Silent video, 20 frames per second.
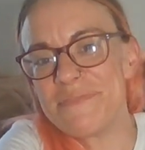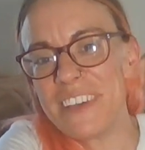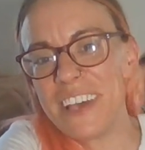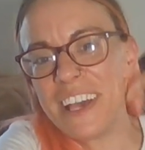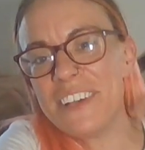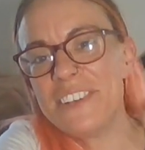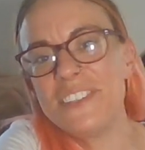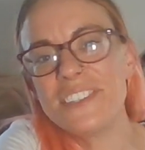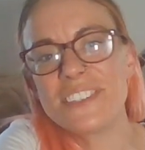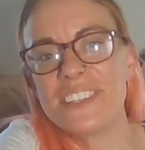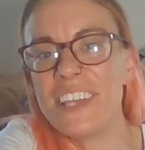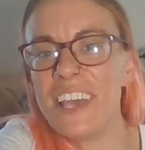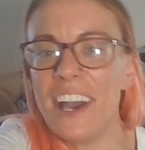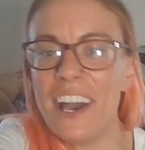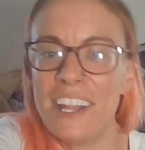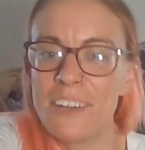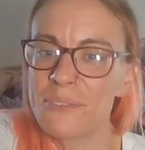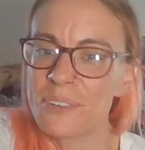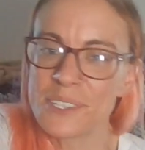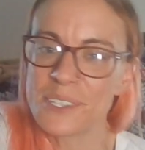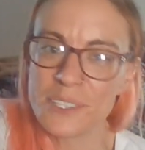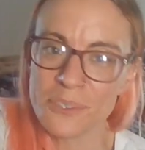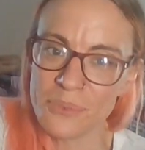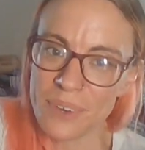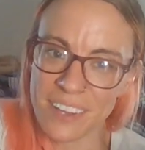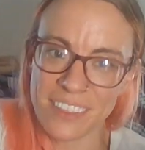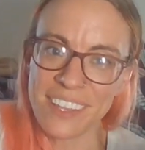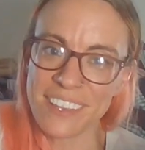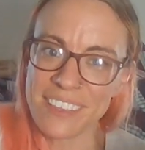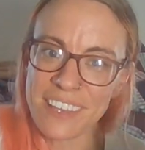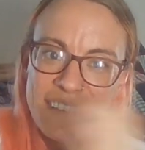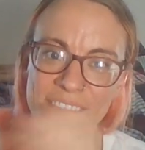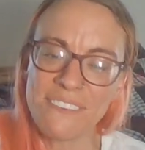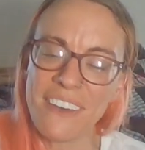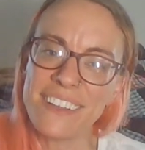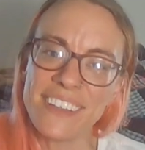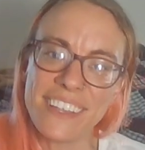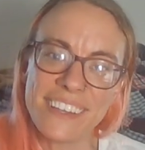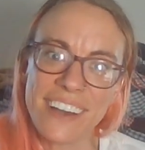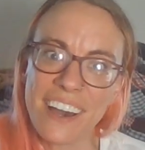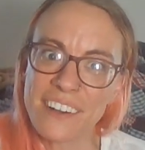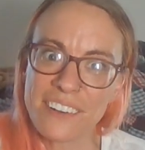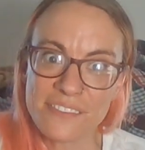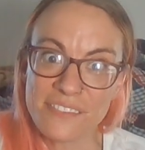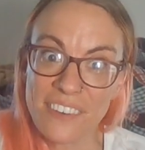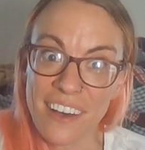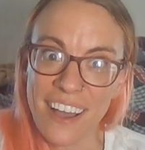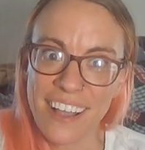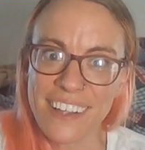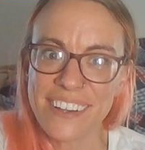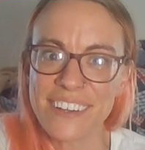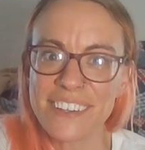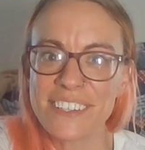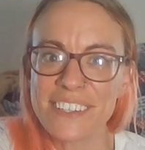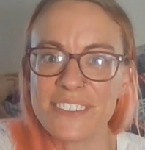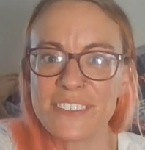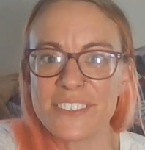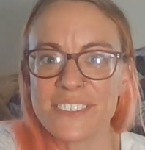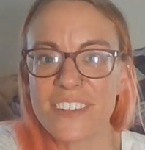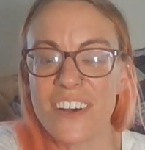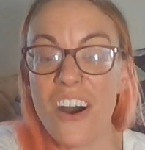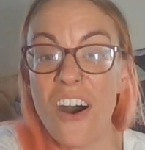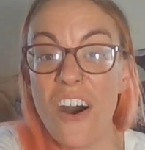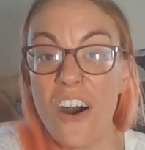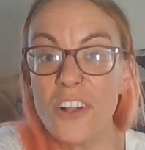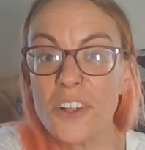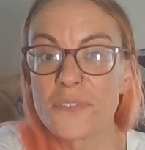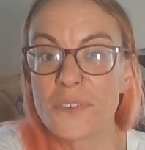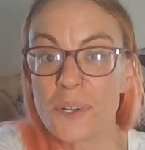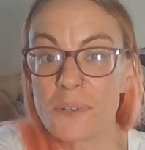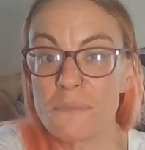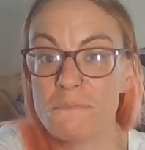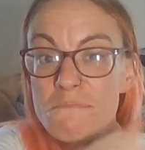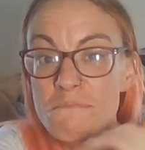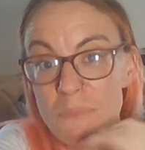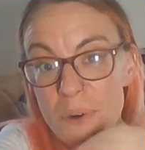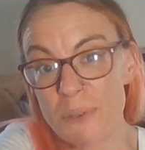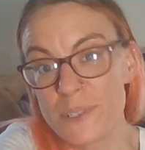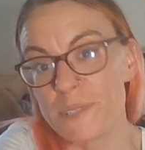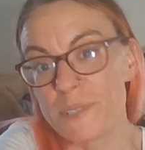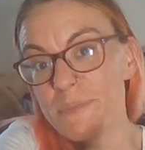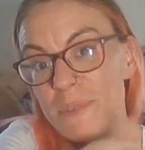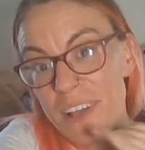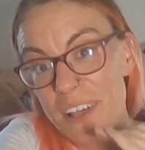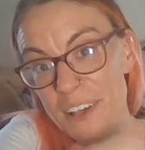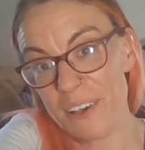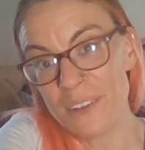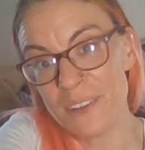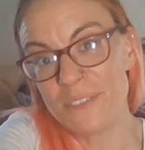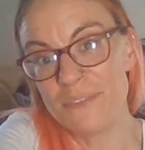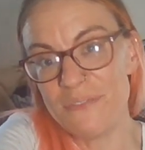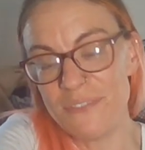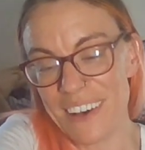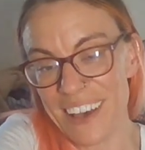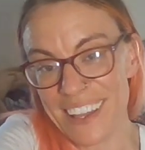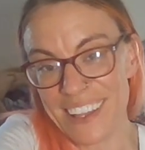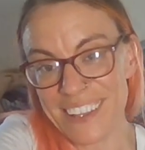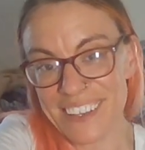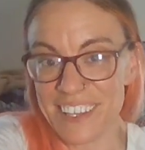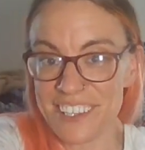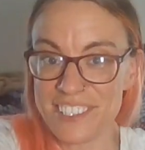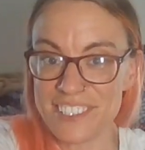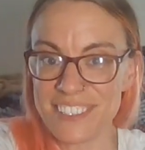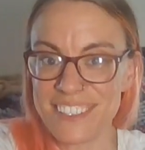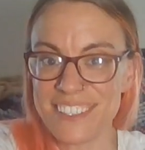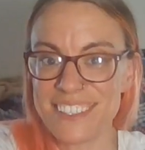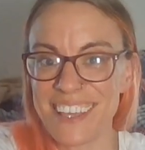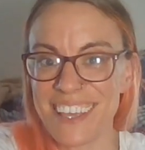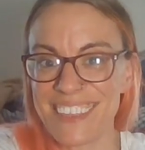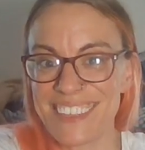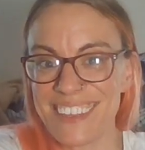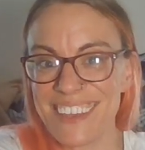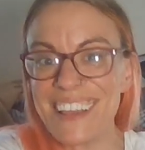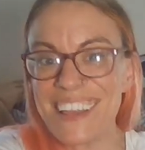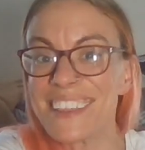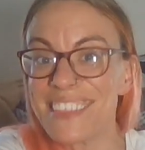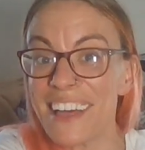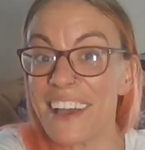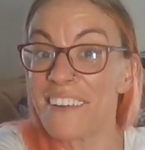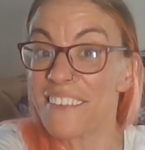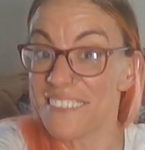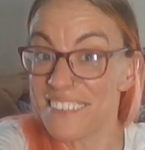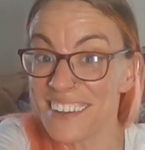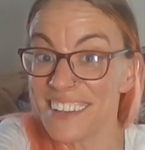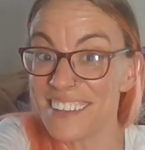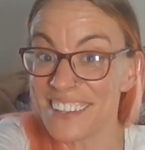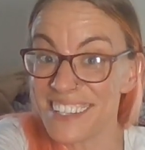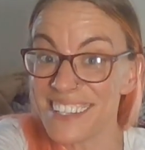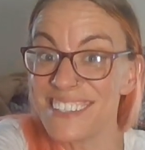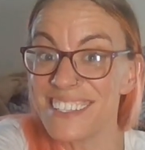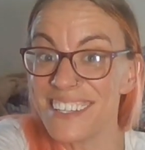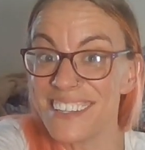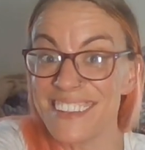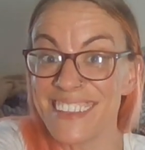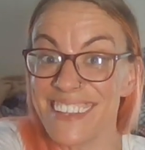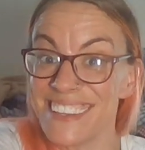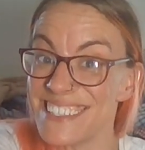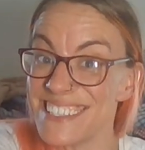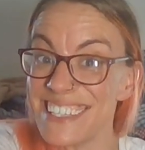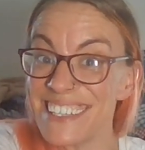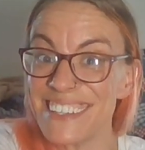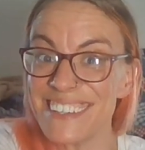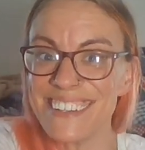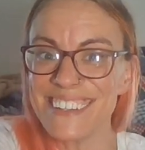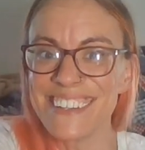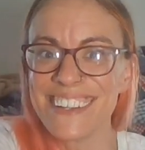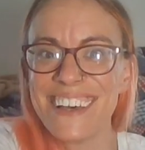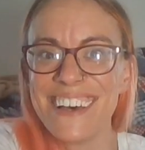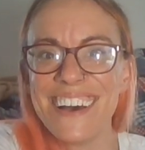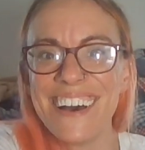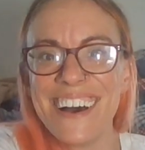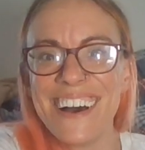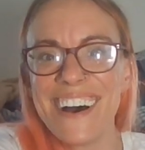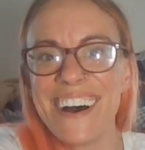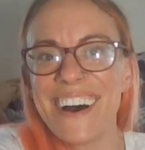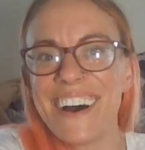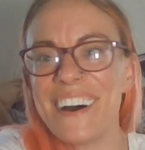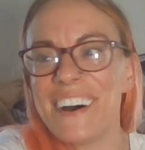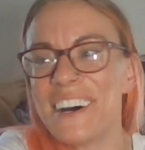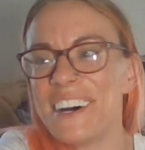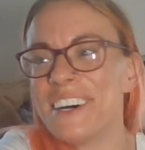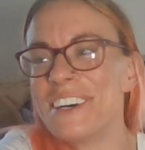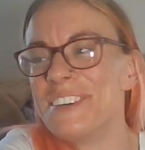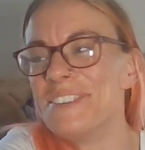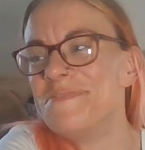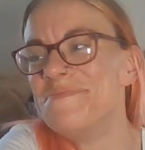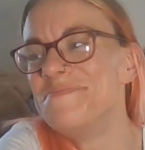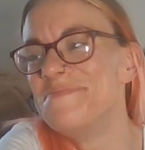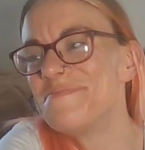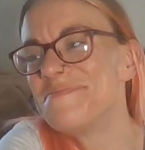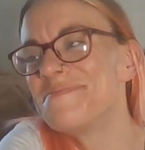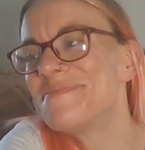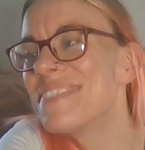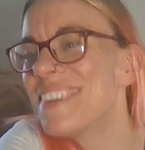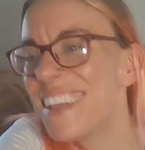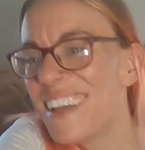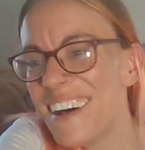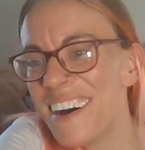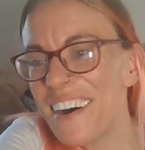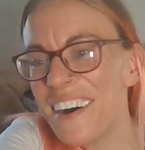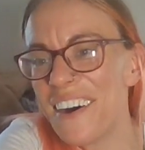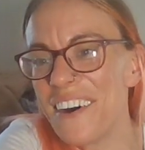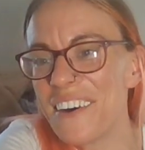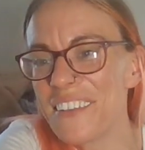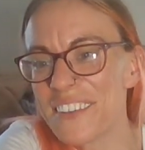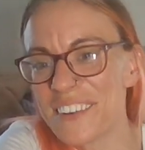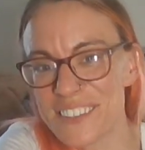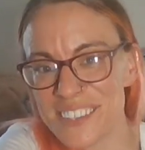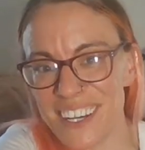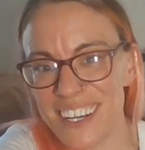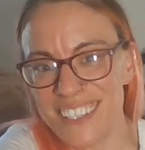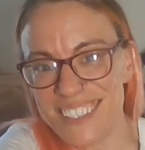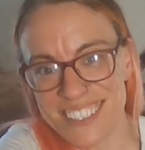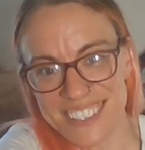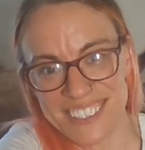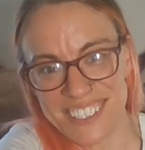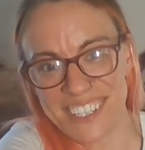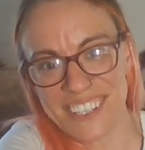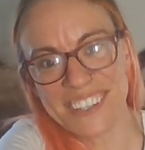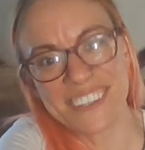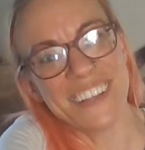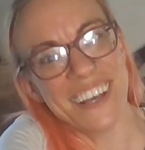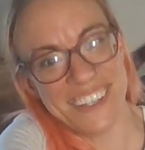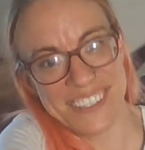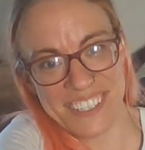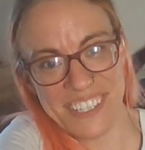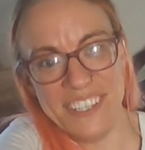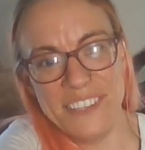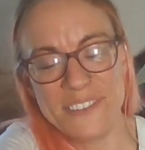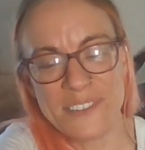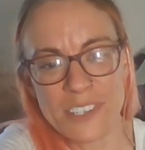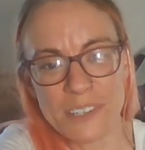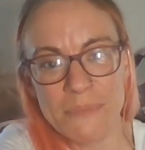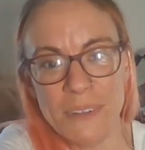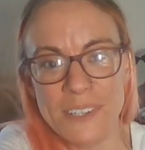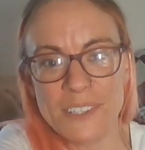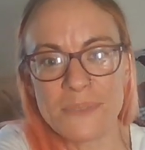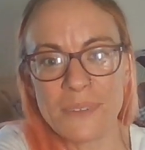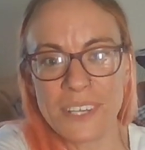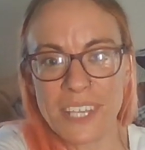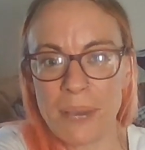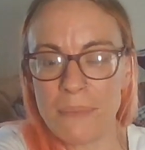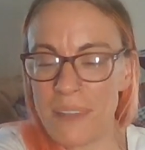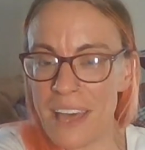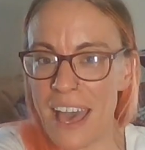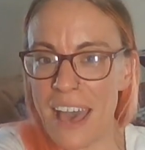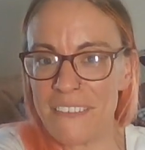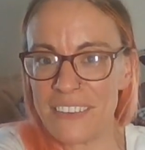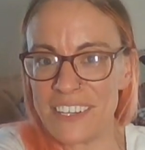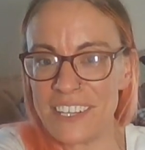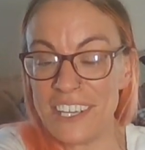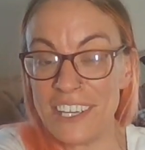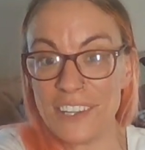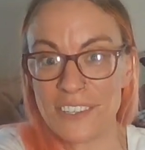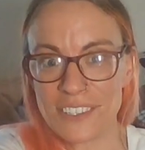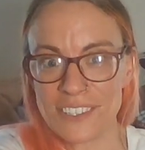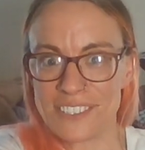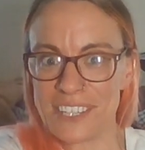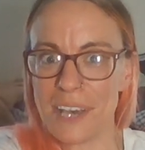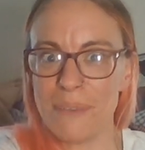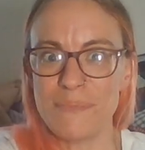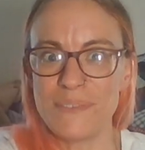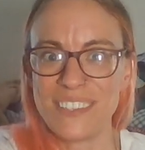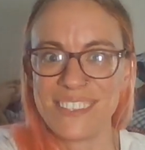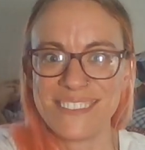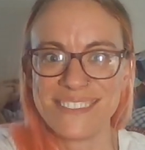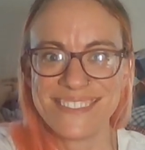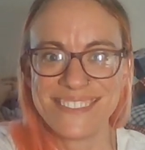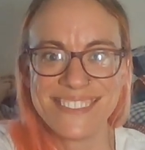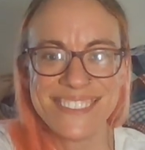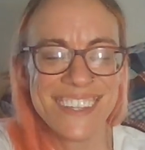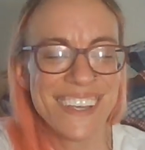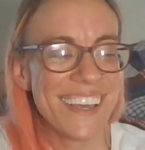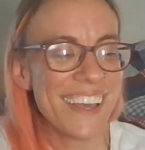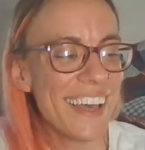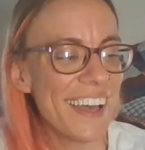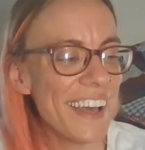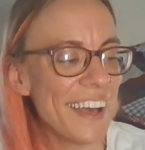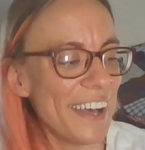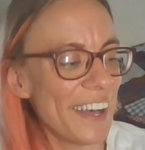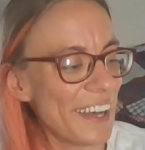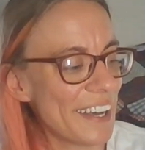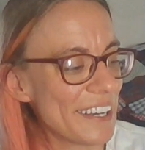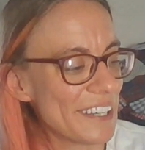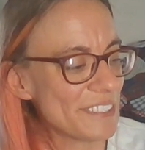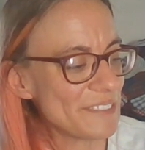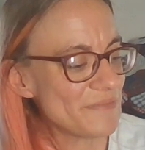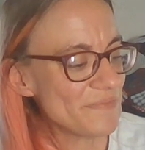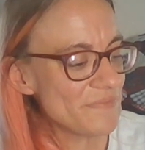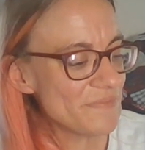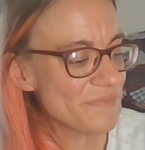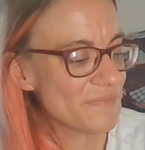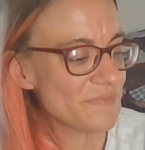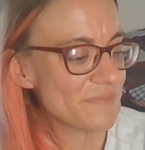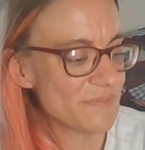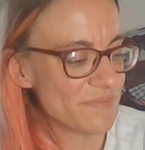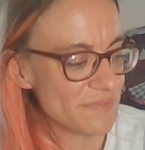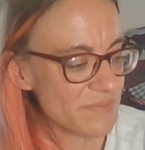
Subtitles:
it's just the N word's the one thing that finally got her fired. It was all of her multiple health violations, I think, that really sealed the deal. Um, all those unsterilized instruments we kept having to intercept. Um,